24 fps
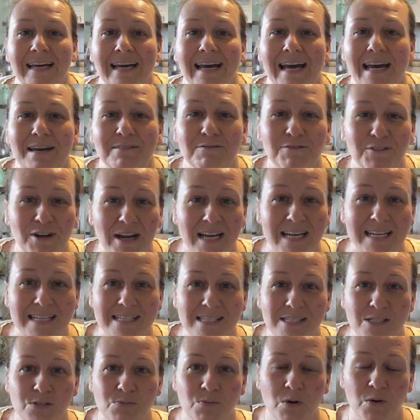Hey
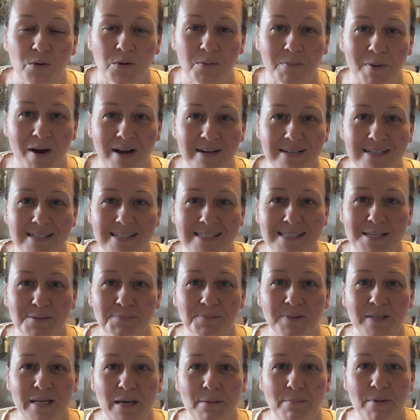friends, welcome back to
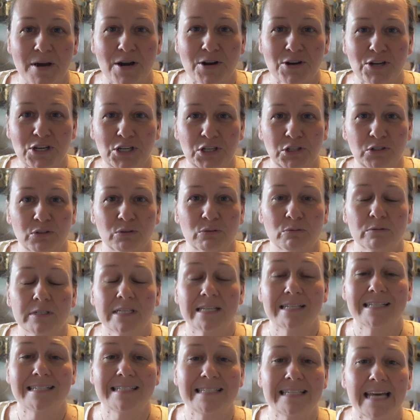Simply a Better You.
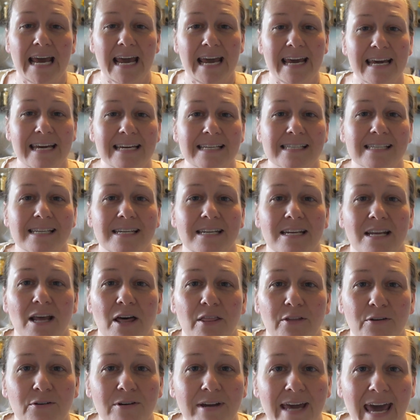Today is
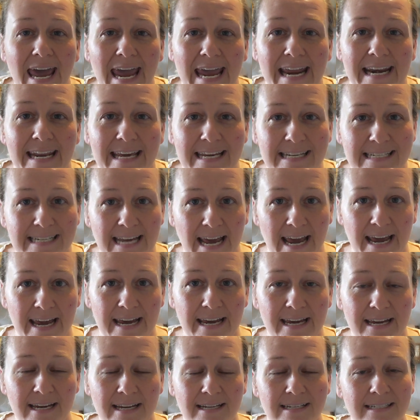another canning
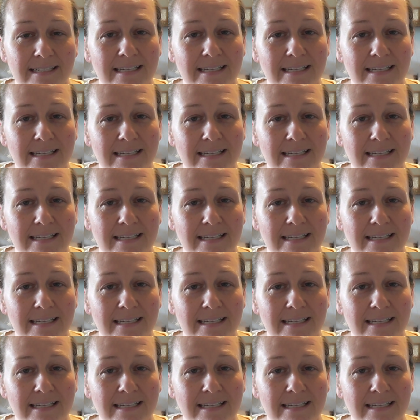day.